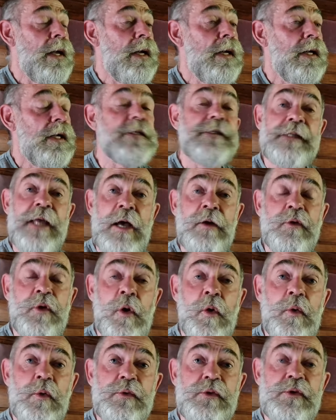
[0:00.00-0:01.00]
It's now
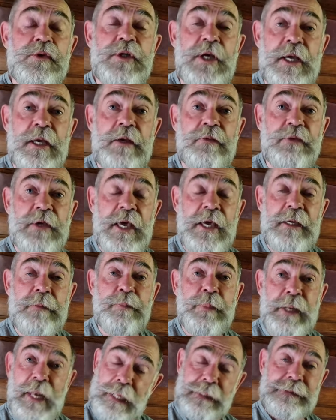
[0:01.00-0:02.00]
called JFK
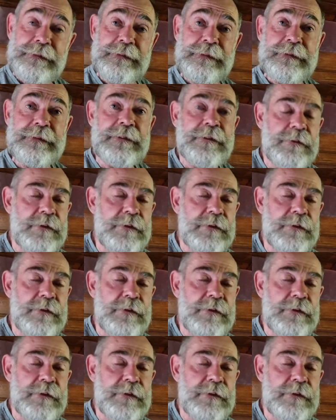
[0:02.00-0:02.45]
Platz,